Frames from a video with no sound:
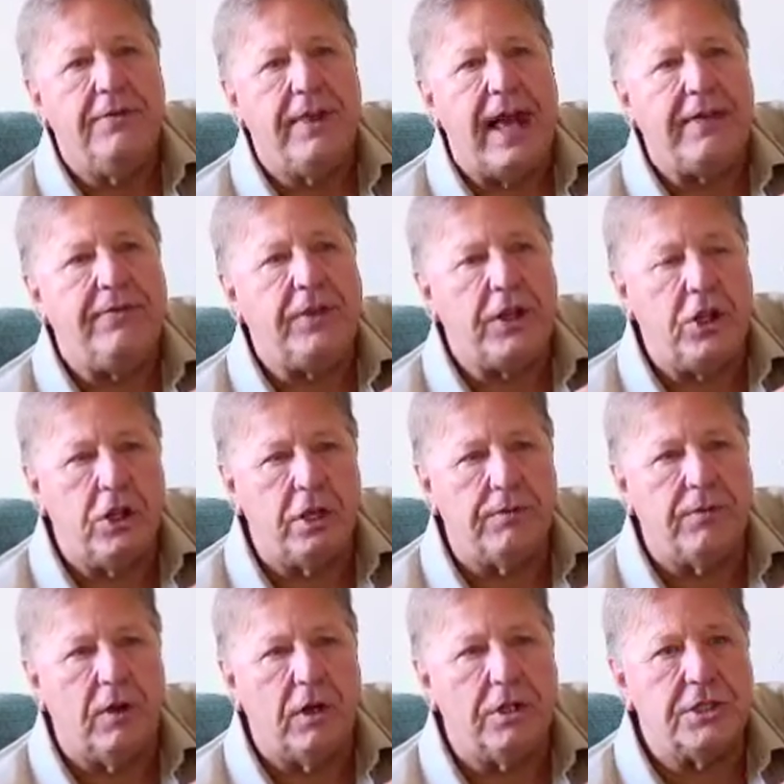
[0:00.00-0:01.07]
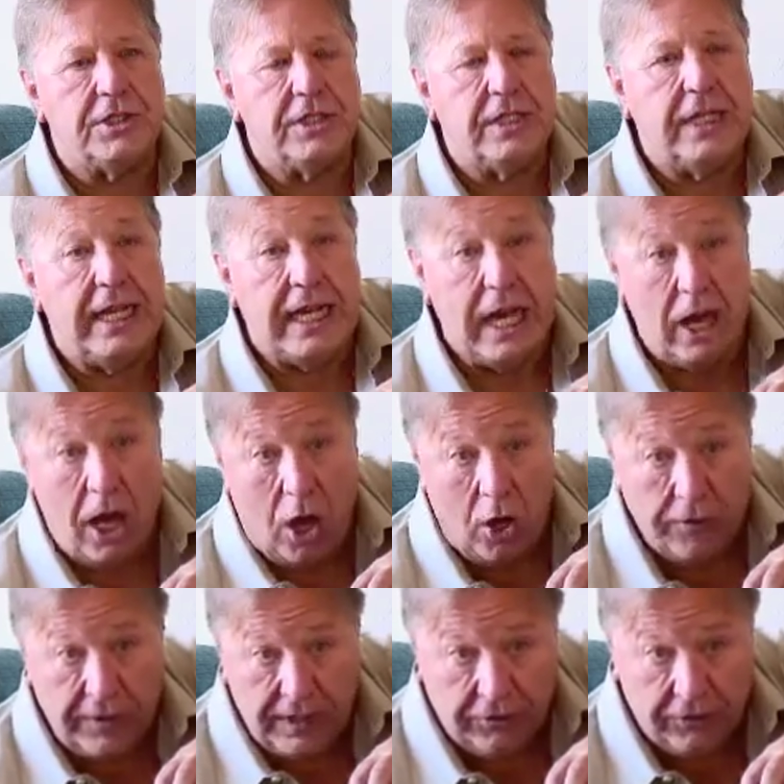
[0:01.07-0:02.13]
that the universe
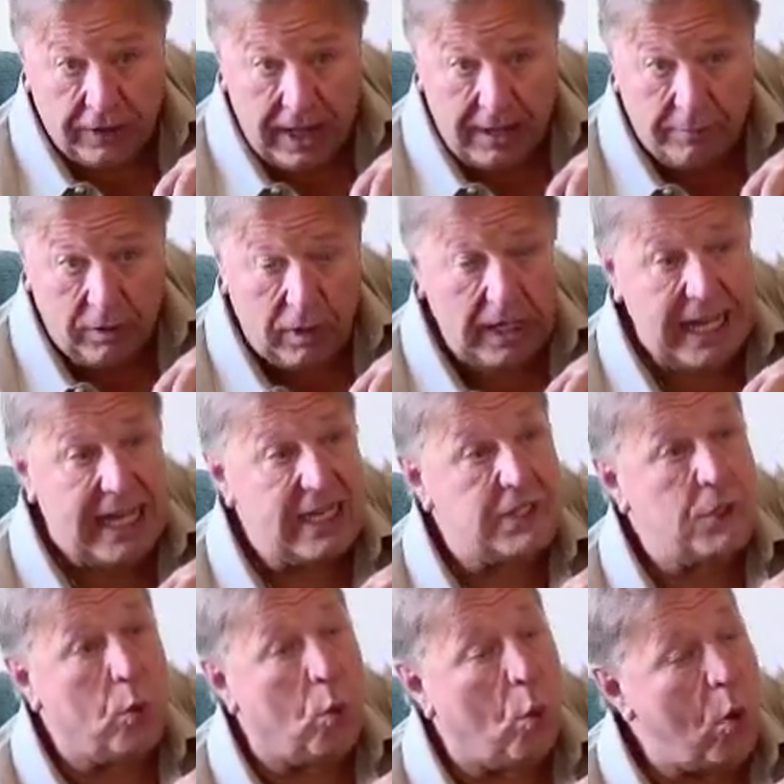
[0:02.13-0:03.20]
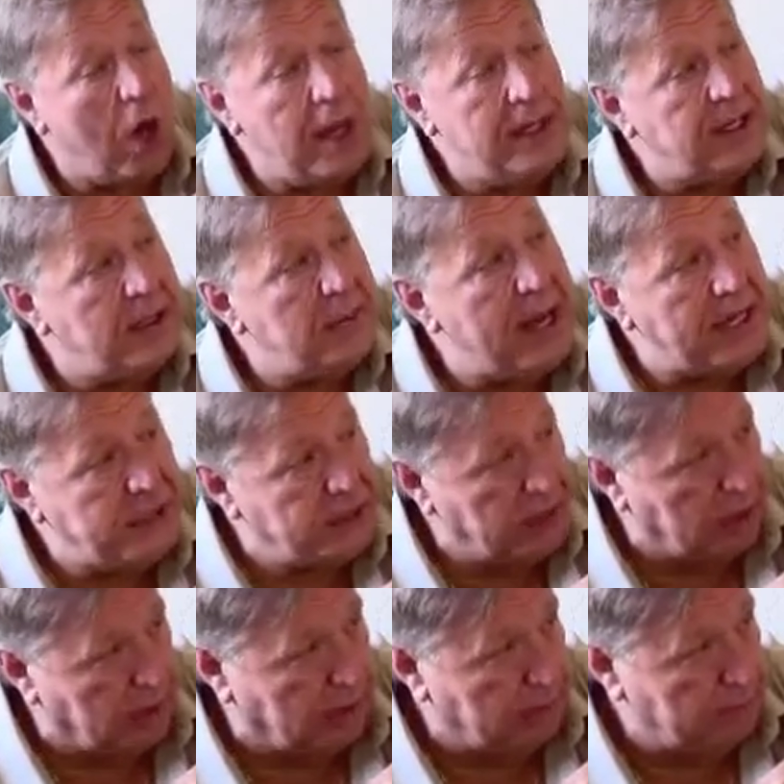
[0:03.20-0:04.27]
on this level is
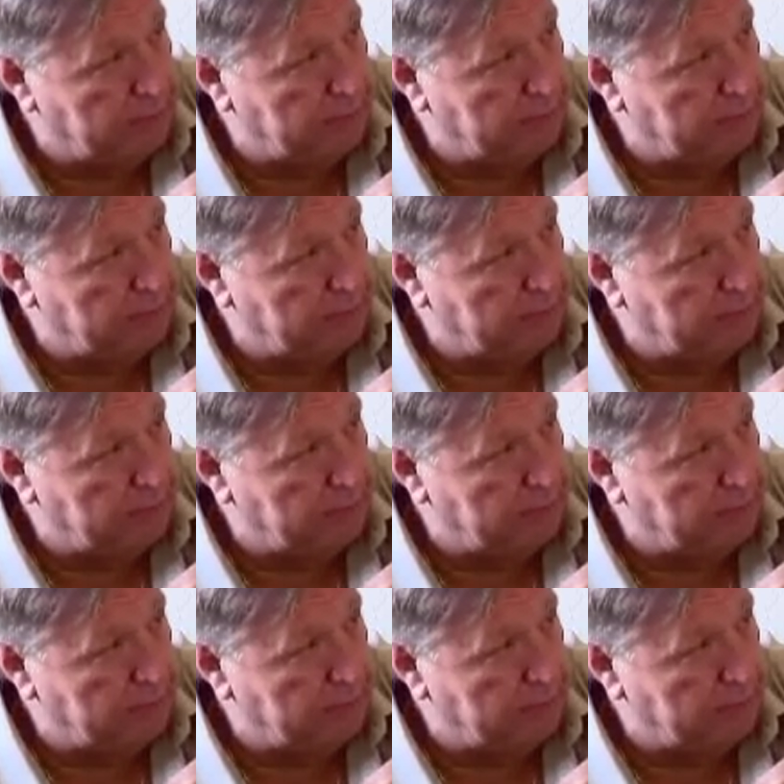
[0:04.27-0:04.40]
one-dimensional,